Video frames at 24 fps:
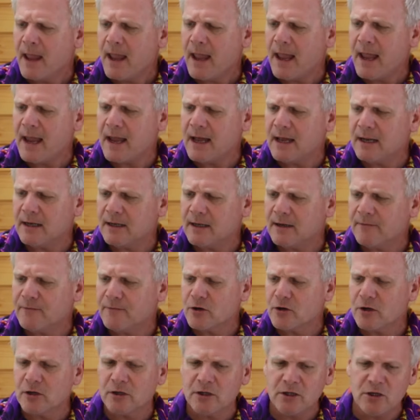And
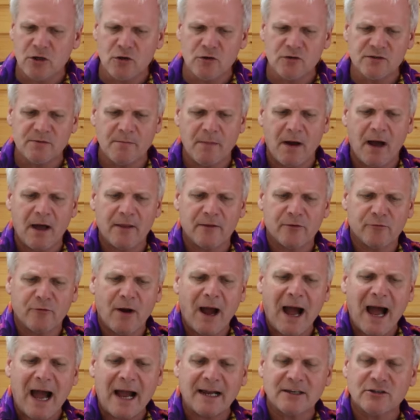you're going to use them on the
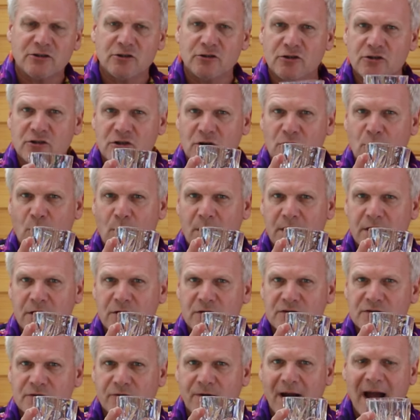rocks, you're just going to want to
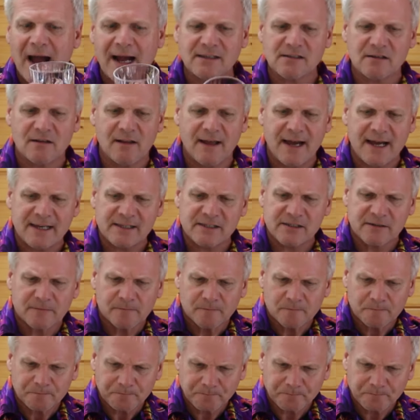use a rocks glass.